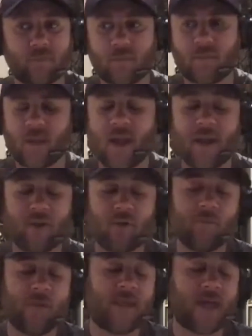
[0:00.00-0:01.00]
And it could
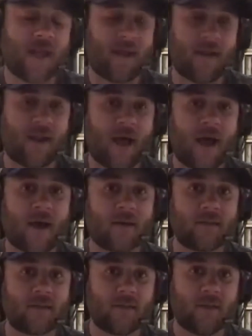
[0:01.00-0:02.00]
be that
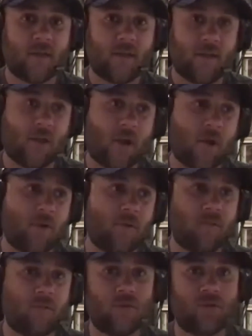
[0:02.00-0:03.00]
last,
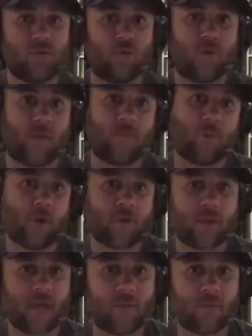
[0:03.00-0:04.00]
straw that broke the
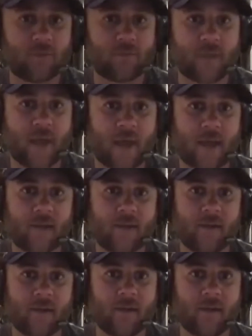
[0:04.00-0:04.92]
camel's back